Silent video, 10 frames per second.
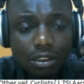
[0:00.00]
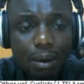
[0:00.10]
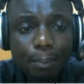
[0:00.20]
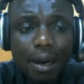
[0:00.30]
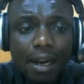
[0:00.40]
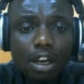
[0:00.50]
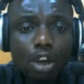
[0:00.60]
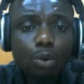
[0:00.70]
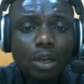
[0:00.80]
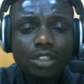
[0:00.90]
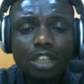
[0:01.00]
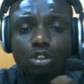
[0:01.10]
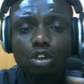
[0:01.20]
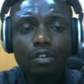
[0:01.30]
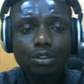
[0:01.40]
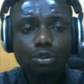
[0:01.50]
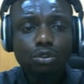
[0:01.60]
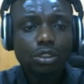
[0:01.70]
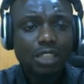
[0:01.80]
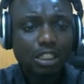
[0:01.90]
Remember, we are trying to cover two
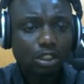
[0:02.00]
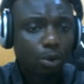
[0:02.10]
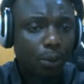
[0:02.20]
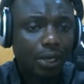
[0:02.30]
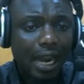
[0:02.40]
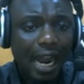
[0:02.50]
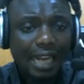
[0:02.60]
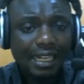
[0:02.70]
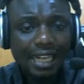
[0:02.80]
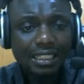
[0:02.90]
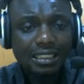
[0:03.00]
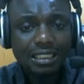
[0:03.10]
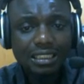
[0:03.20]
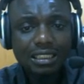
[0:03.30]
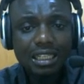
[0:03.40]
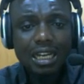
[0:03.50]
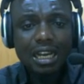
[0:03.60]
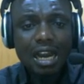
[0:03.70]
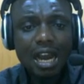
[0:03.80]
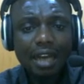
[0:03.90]
things. There's no way we can highlight this
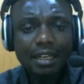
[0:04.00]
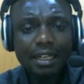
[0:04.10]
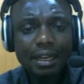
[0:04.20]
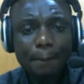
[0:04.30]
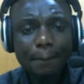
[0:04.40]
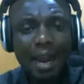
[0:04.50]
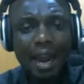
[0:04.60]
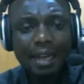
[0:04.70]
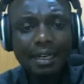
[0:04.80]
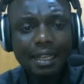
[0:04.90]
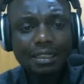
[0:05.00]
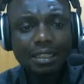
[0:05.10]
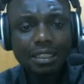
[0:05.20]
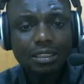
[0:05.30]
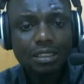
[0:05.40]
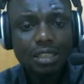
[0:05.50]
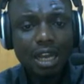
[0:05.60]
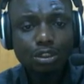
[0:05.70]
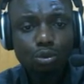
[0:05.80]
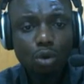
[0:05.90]
and highlight this
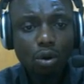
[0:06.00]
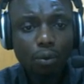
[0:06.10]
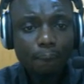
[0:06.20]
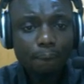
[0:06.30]
as well.